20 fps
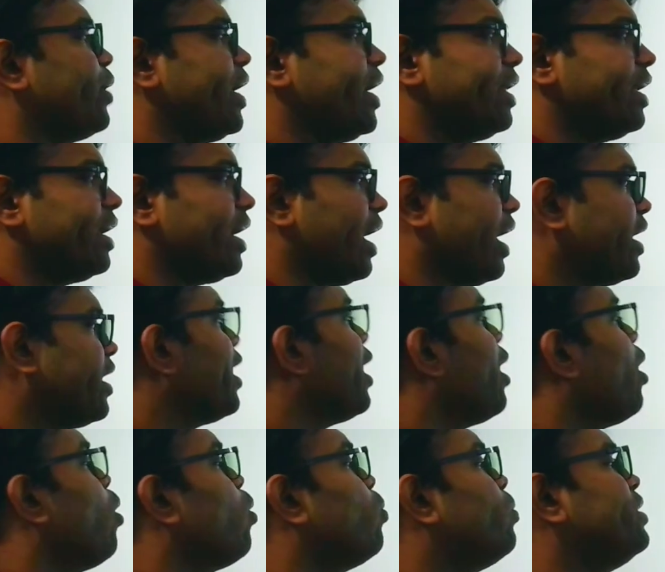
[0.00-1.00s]
radii
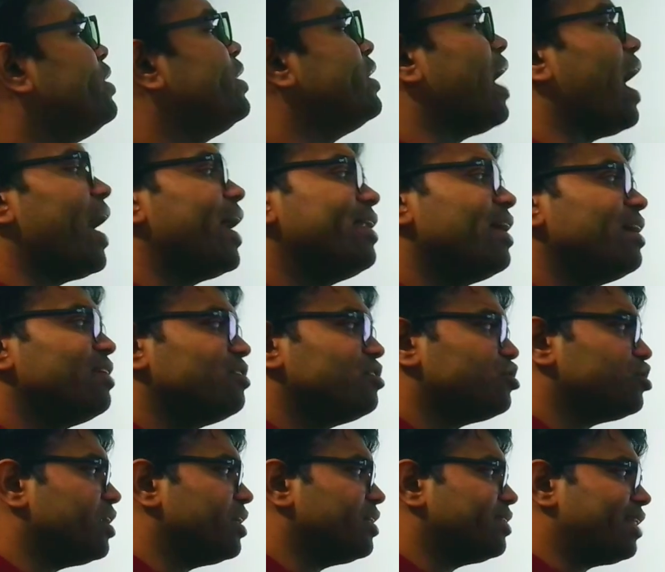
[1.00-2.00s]
with the
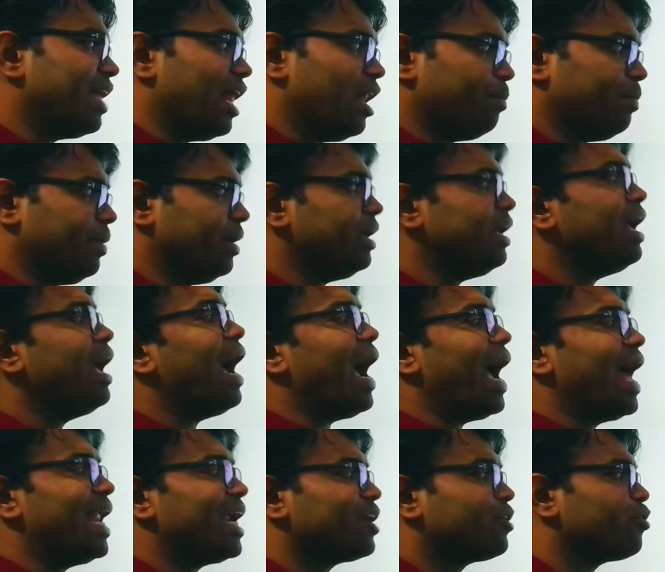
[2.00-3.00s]
ionization enthalpy,
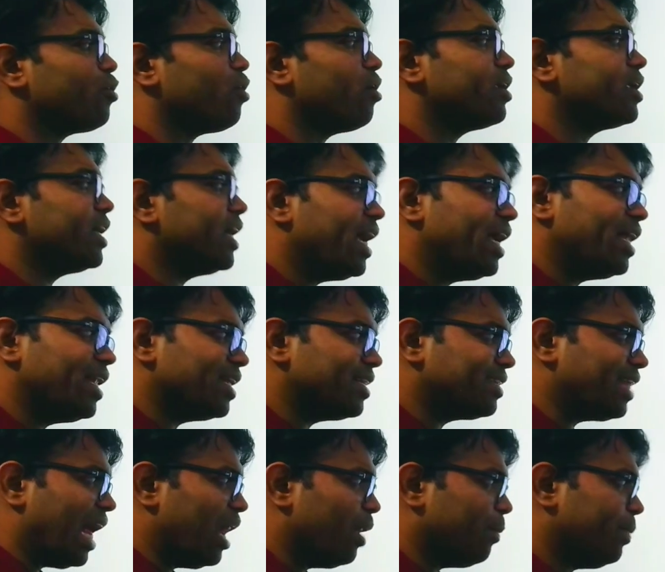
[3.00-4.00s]
electron gain
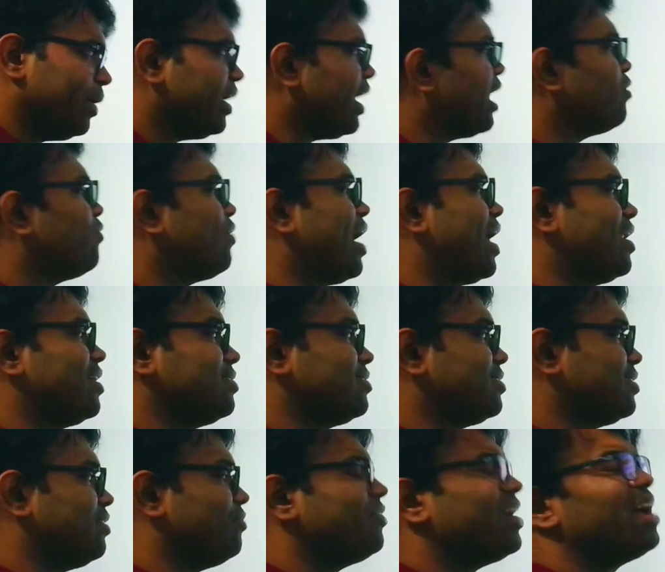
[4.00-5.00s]
enthalpy, and
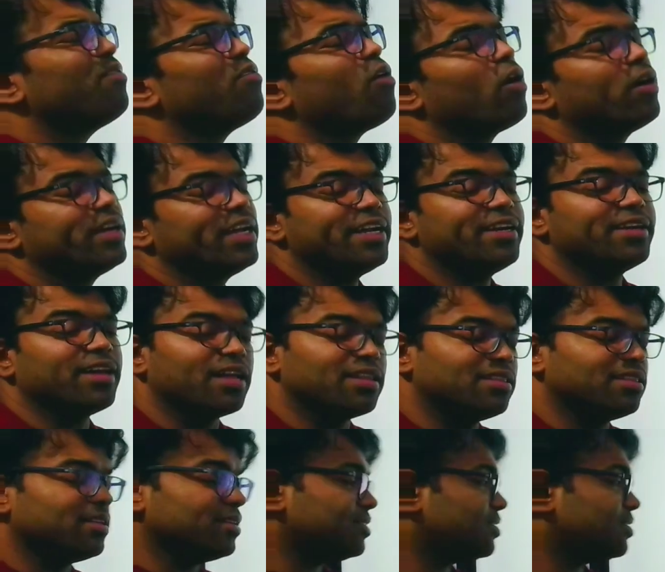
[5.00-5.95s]
valency. We have already done